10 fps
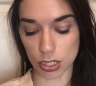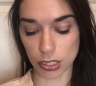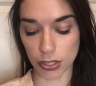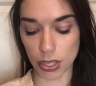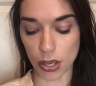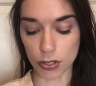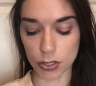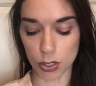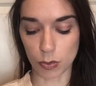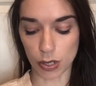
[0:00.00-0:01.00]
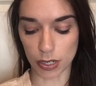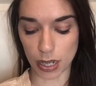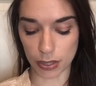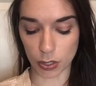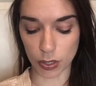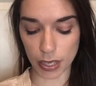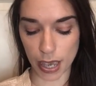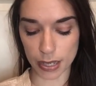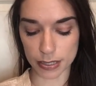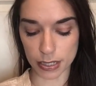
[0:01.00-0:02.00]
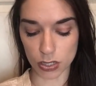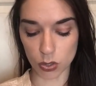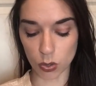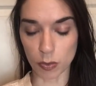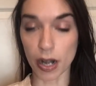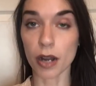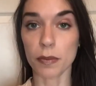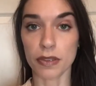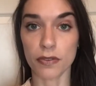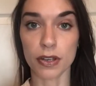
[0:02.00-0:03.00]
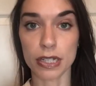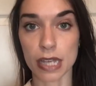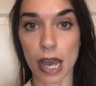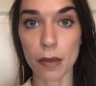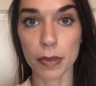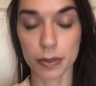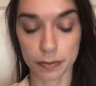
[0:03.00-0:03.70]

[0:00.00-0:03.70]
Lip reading: click the Undo button on the Quick Access toolbar up at the very top.